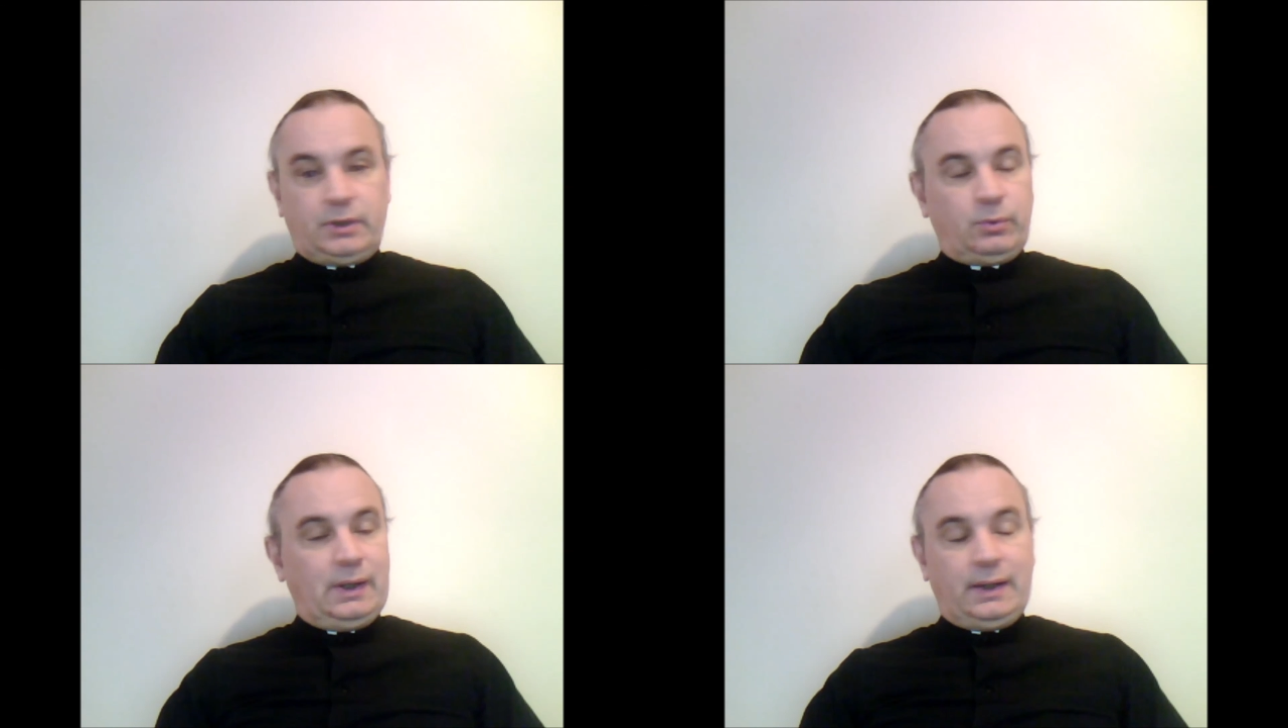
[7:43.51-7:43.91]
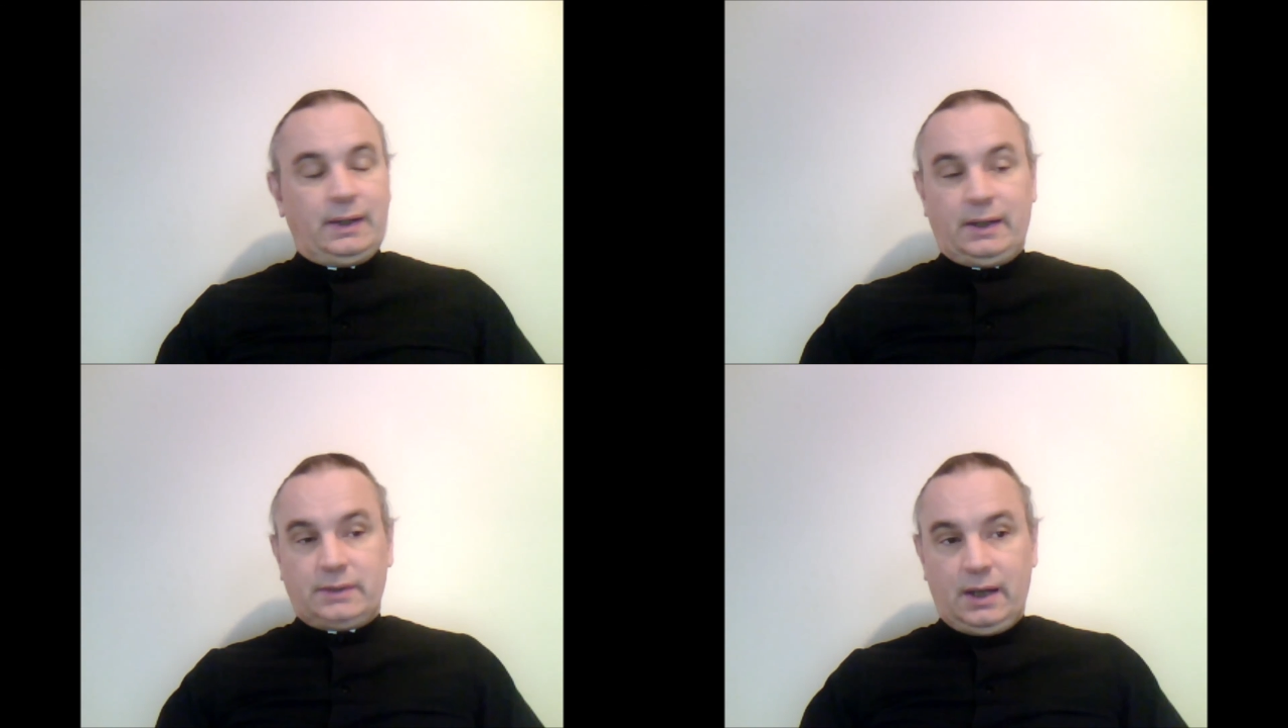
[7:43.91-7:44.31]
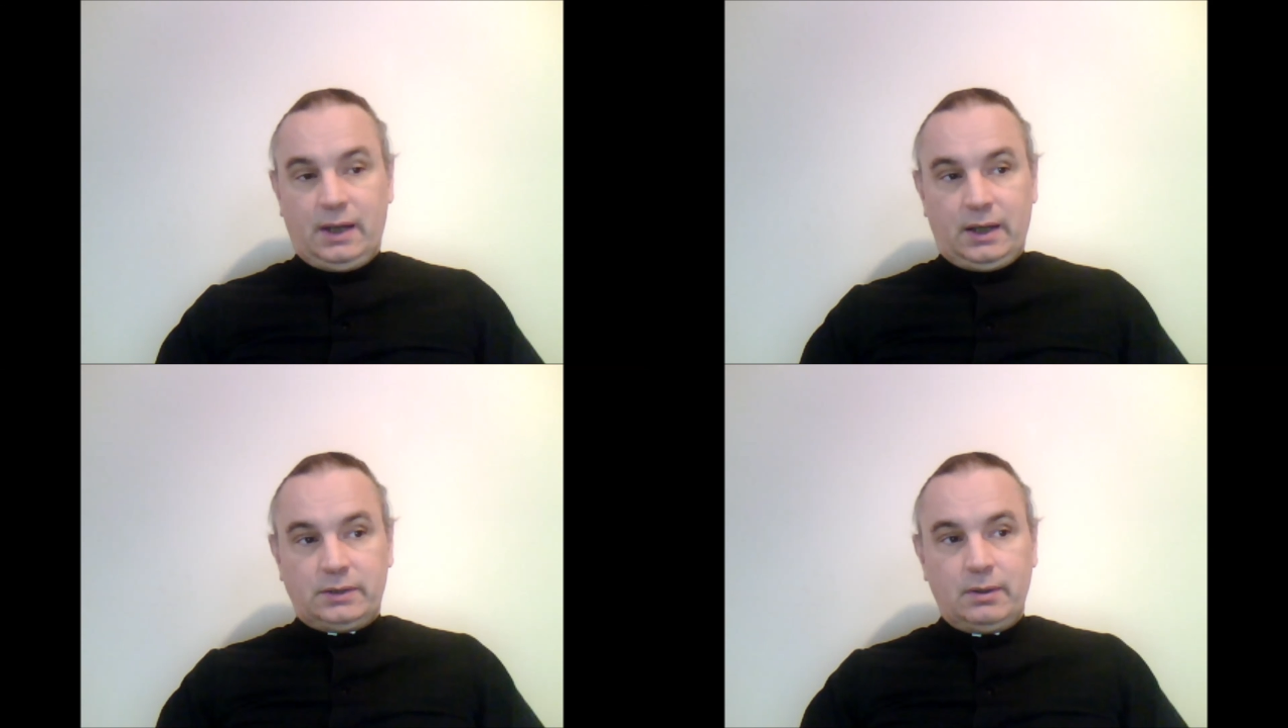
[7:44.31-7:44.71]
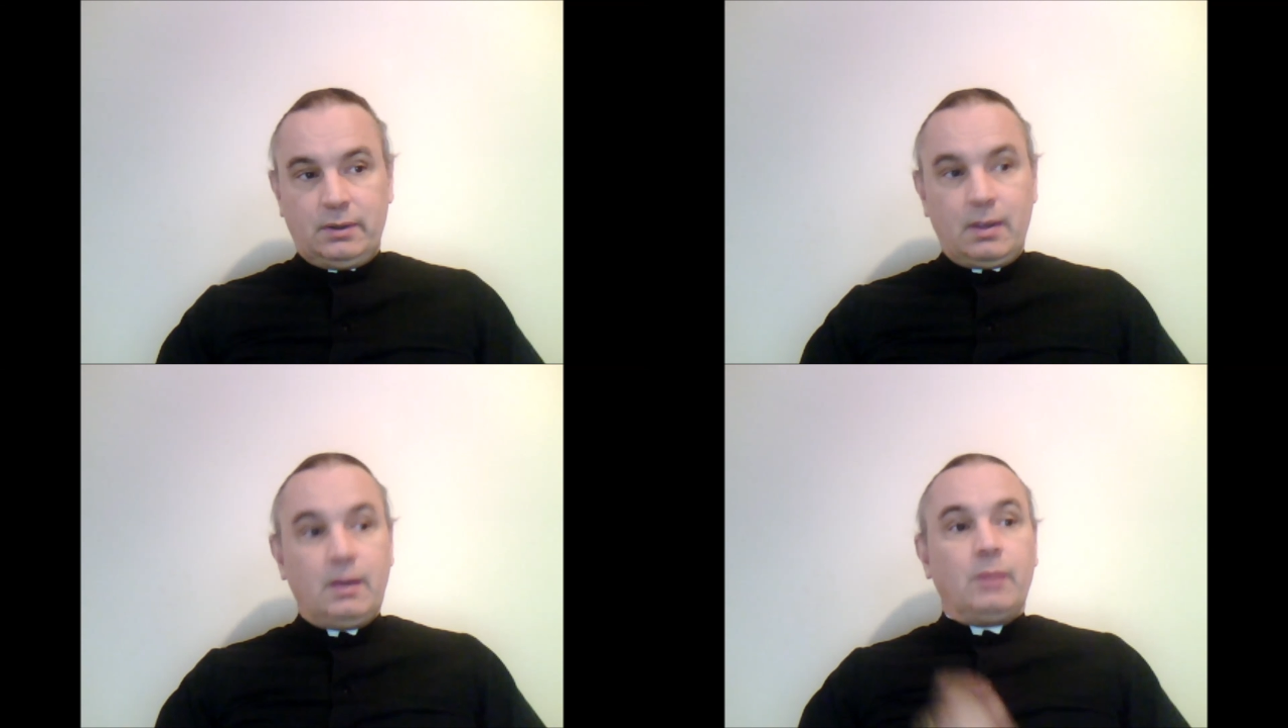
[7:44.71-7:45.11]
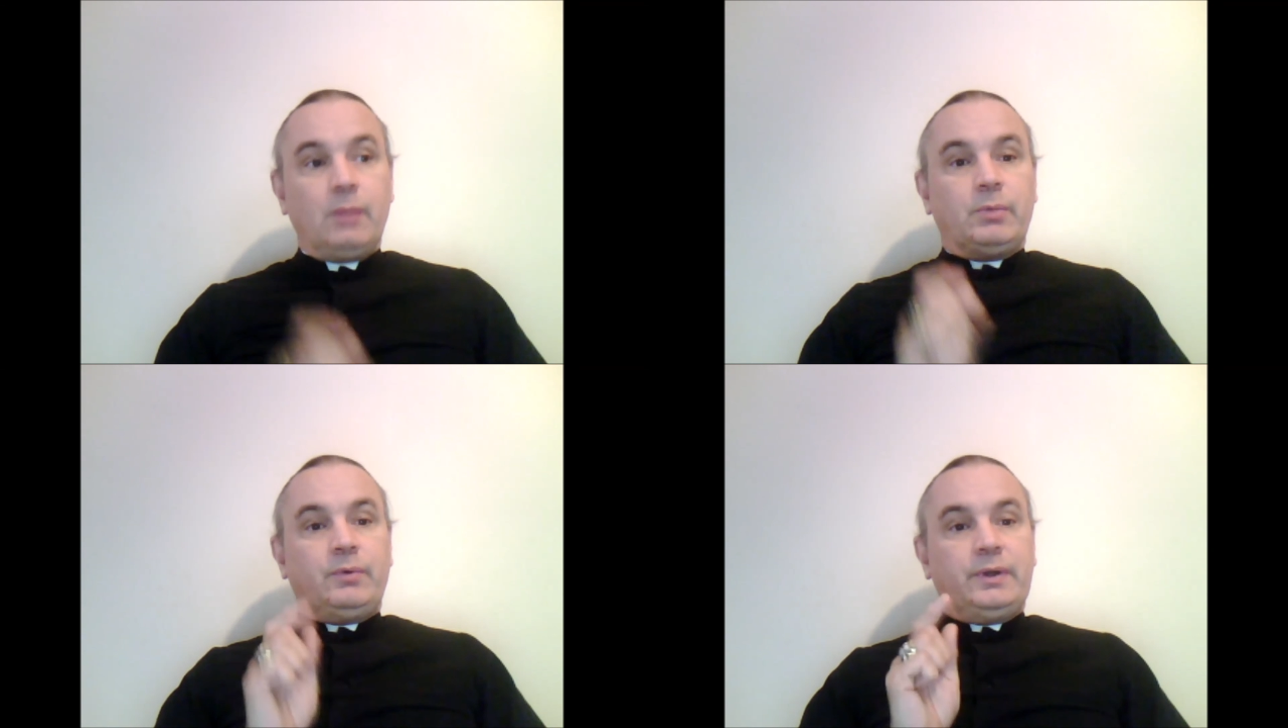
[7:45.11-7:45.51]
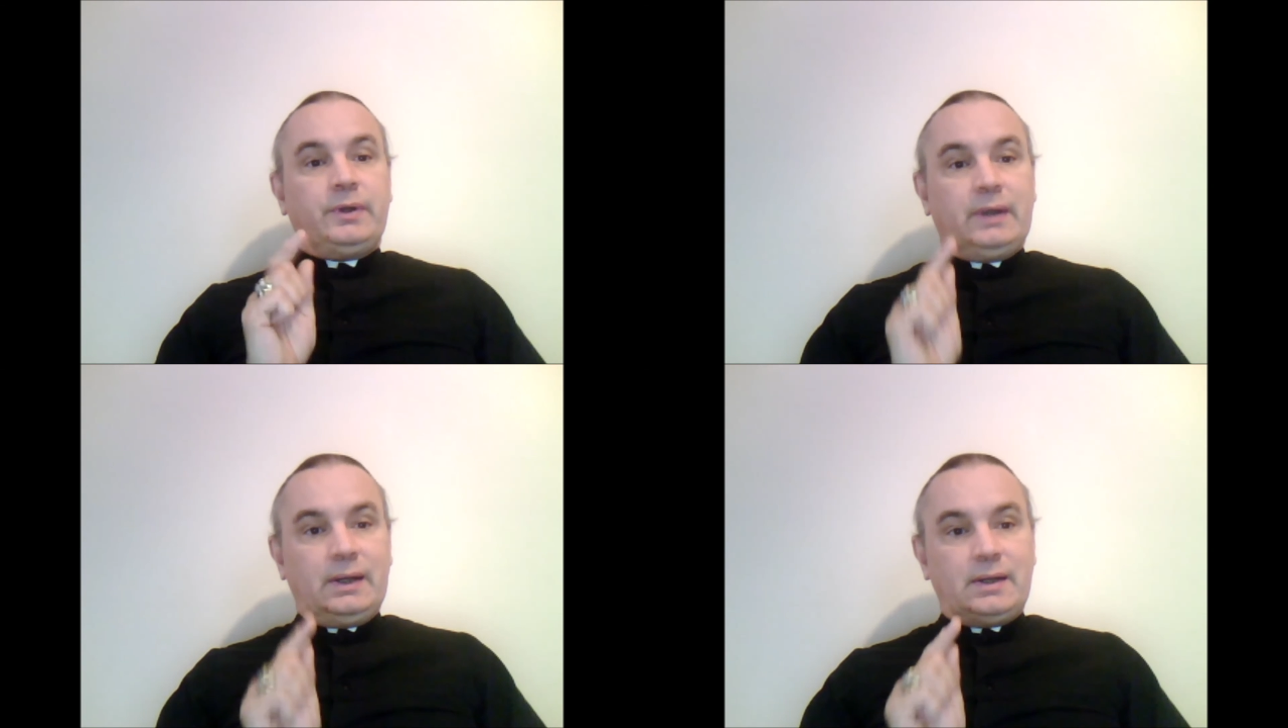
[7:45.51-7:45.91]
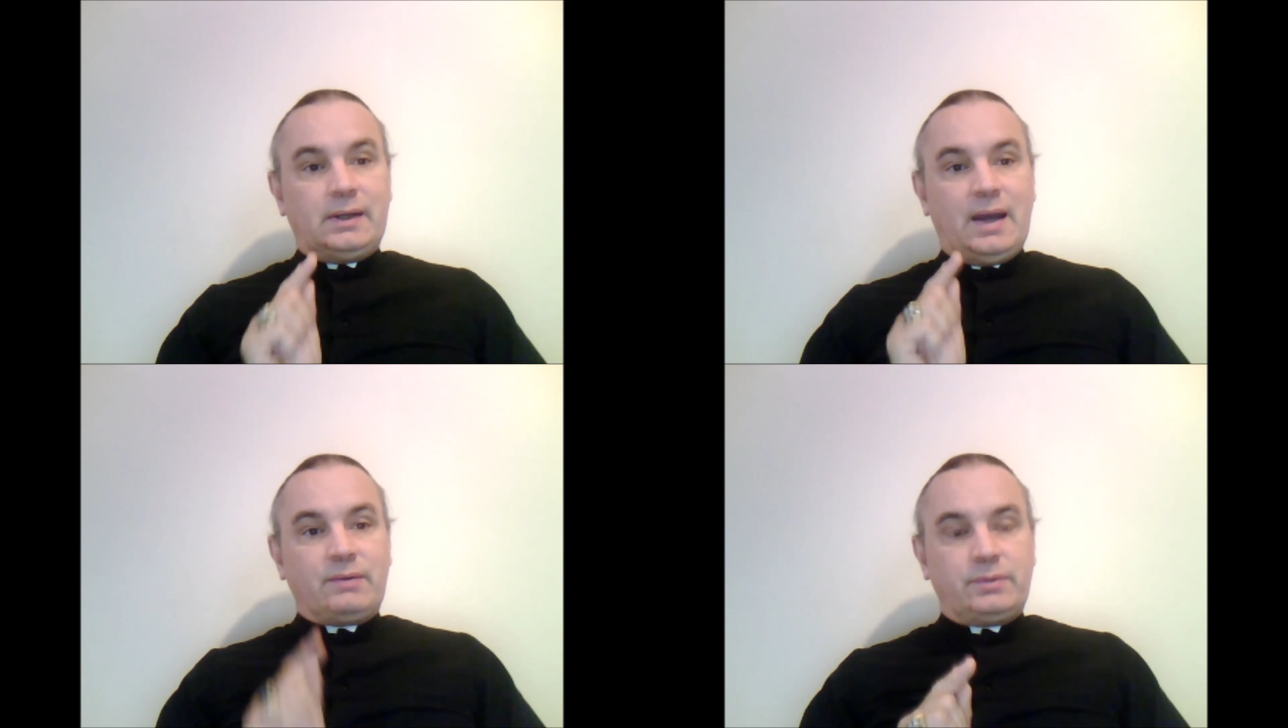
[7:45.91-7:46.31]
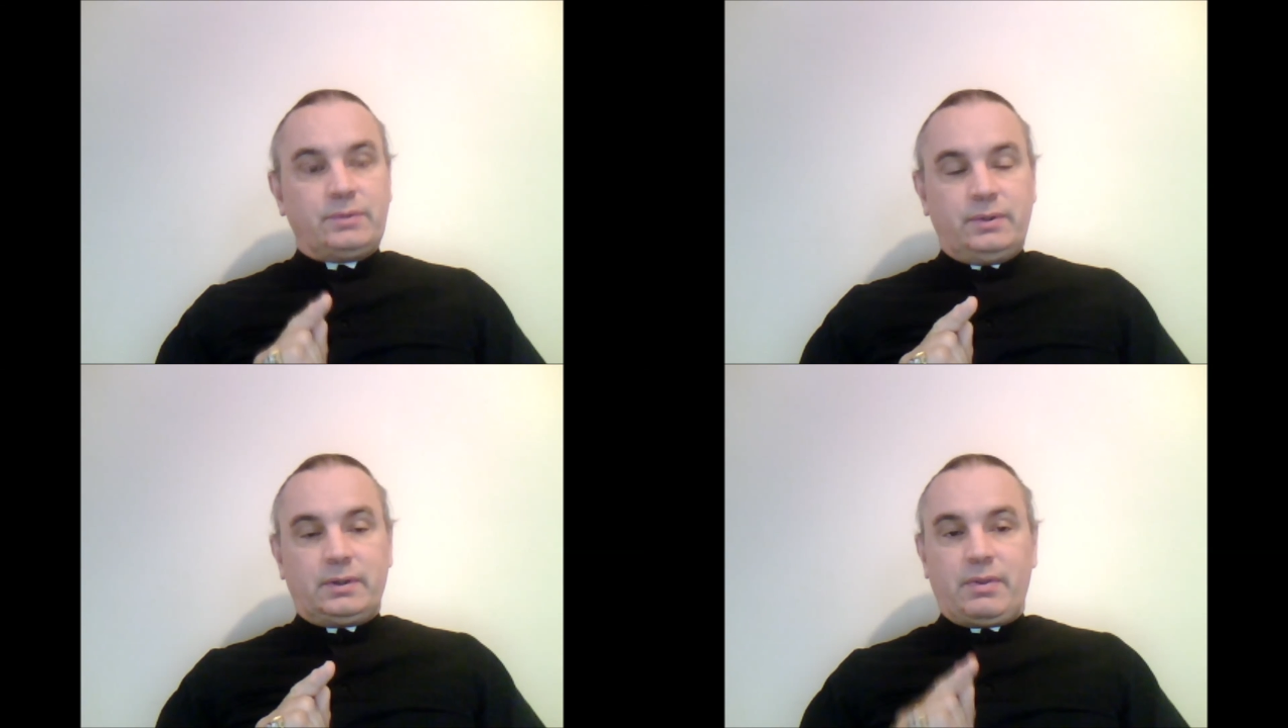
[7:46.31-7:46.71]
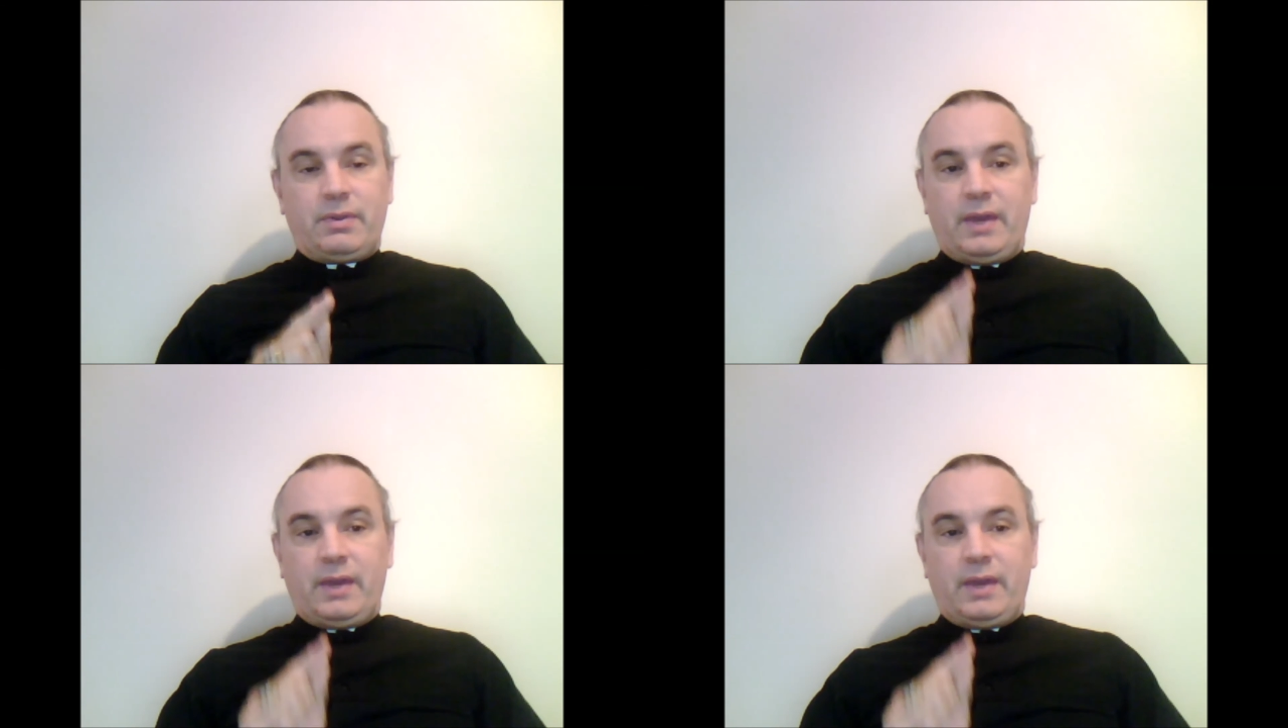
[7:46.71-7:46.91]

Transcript: They're really nice guys. But when you get down to it,